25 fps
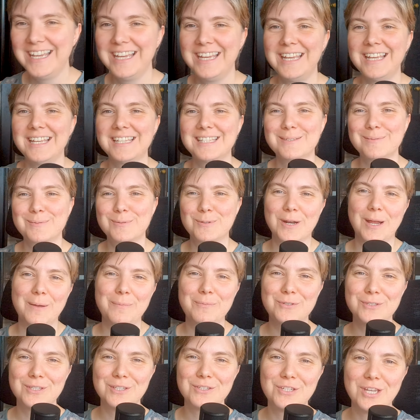Subscribe
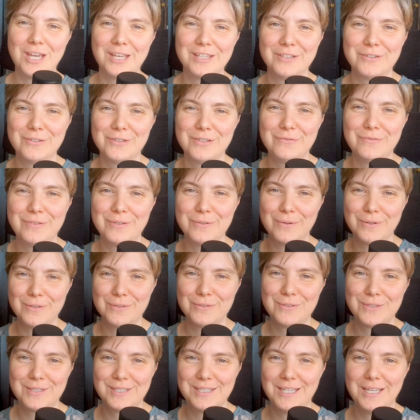to the channel if you want
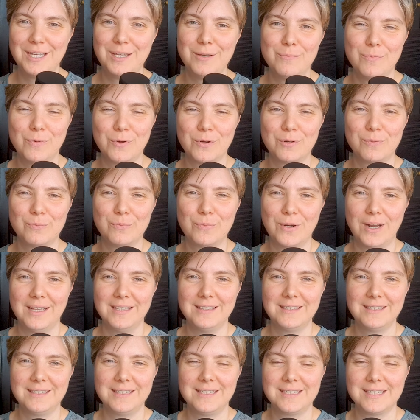to see more
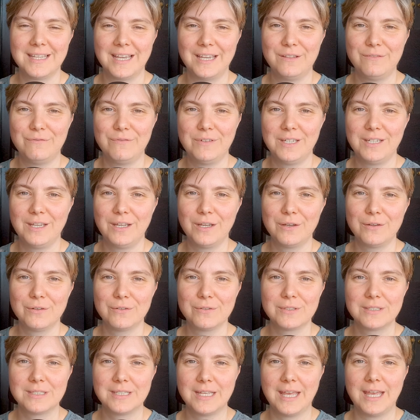brand design
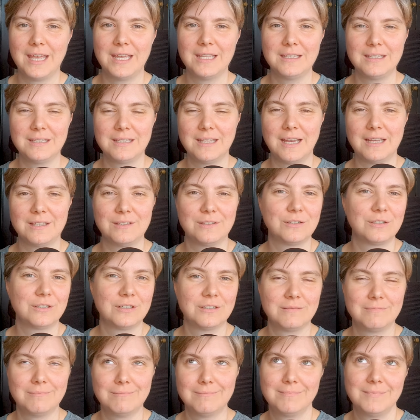videos and
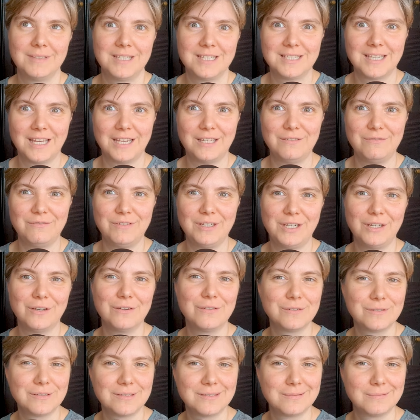other design
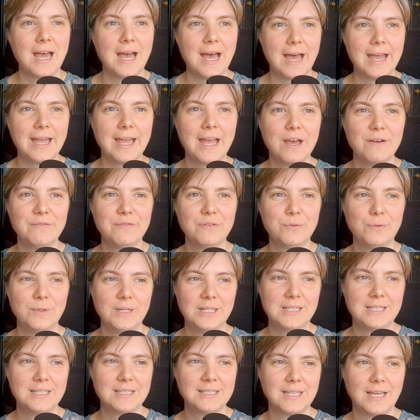videos. I have a
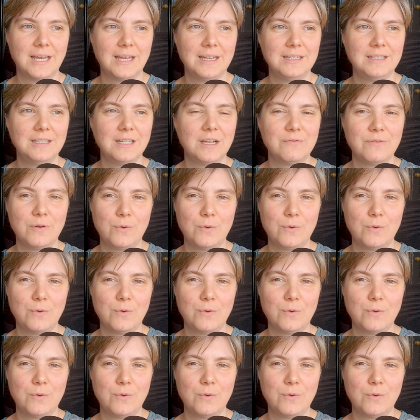redesign of a